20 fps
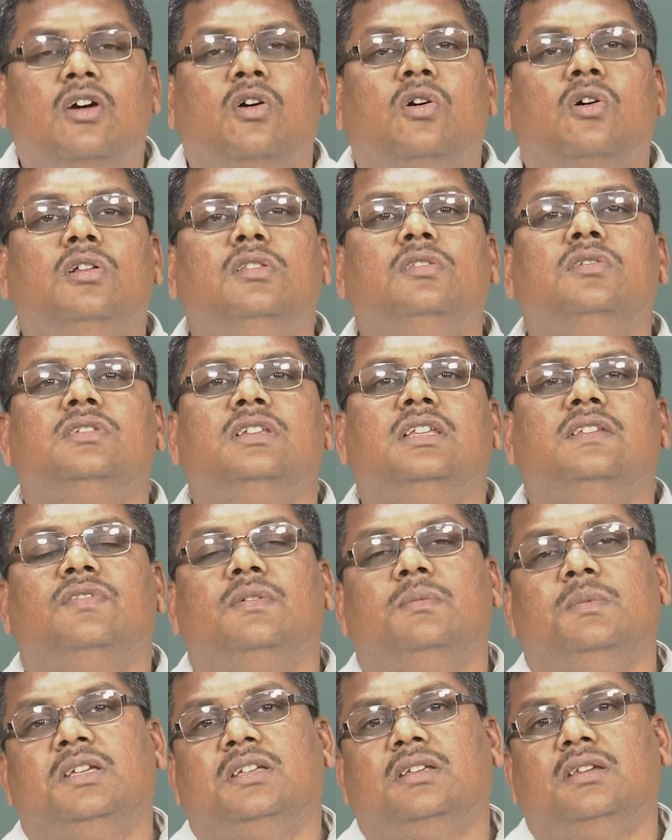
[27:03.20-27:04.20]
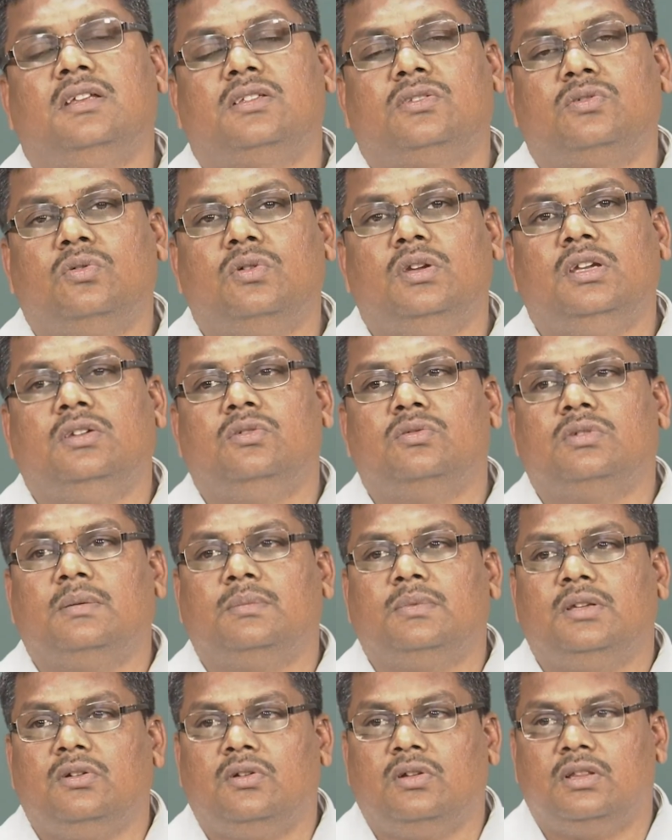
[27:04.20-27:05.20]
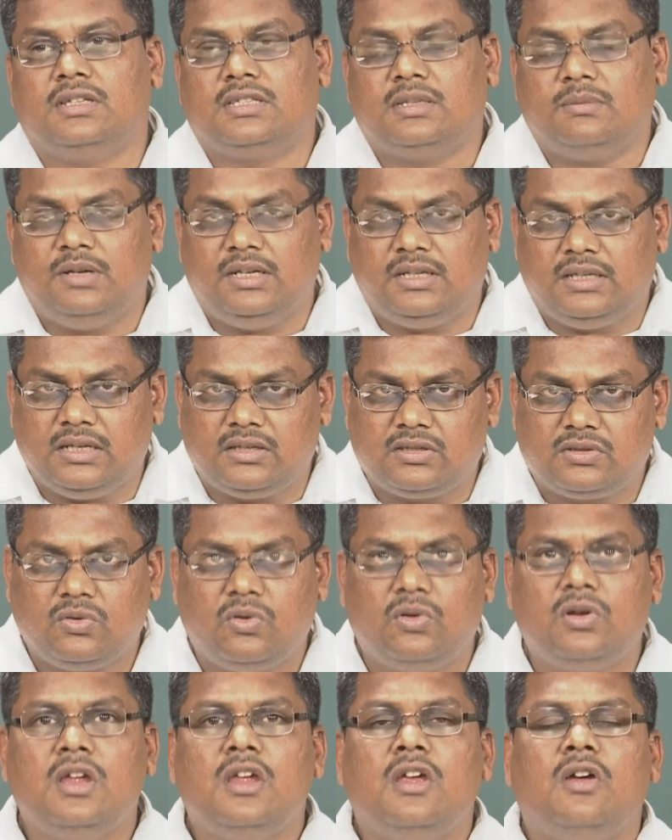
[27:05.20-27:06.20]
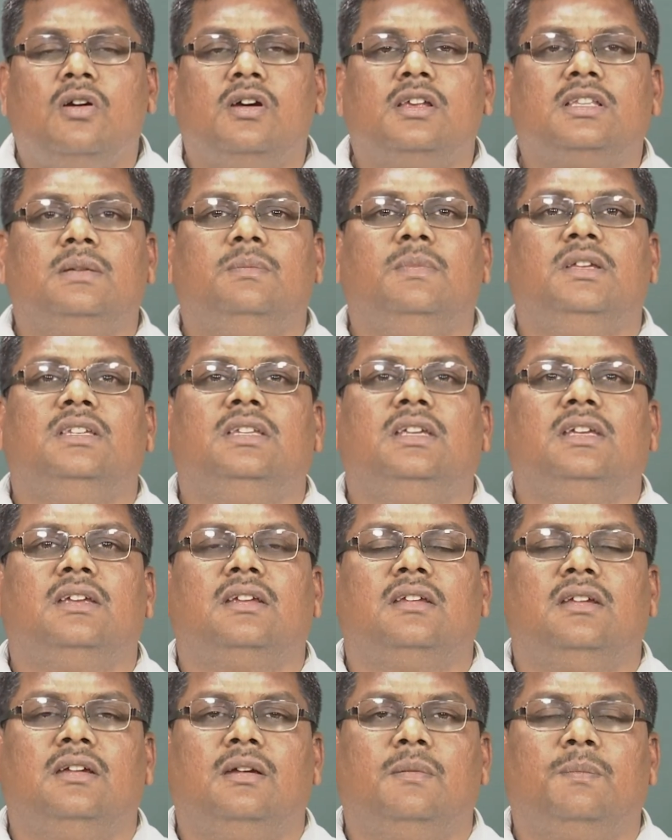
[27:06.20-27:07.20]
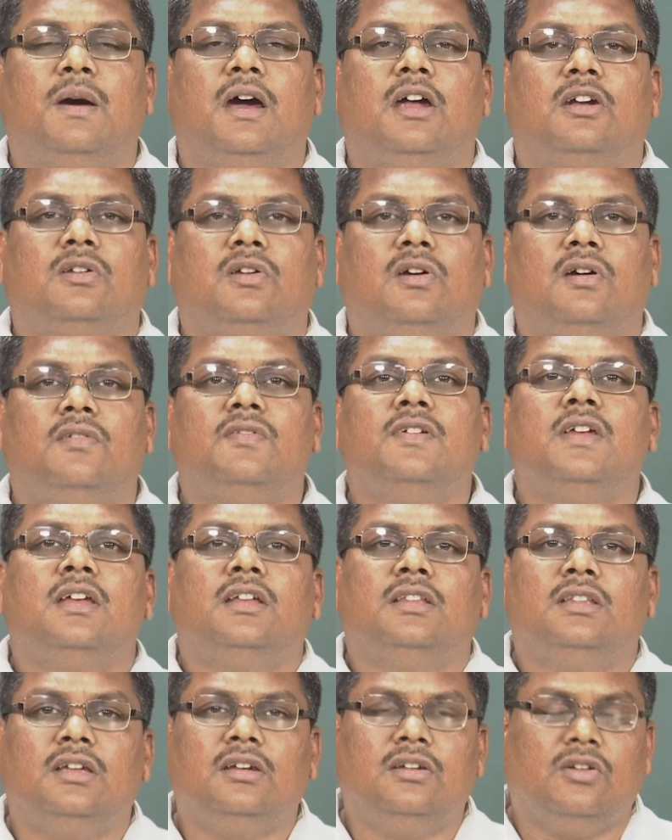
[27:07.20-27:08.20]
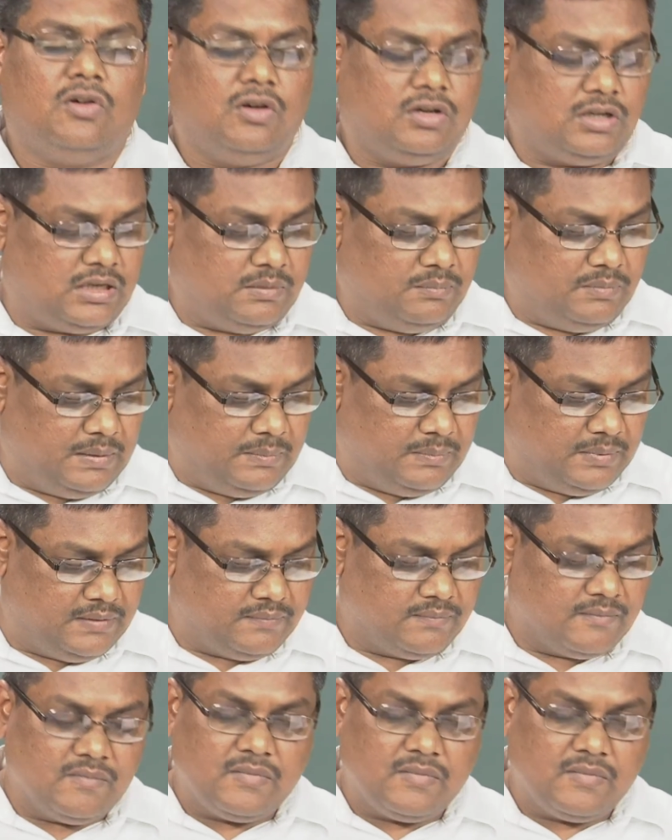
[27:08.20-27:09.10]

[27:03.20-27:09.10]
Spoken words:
All those information are stored into something called the semantic store or semantic part of the long term memory.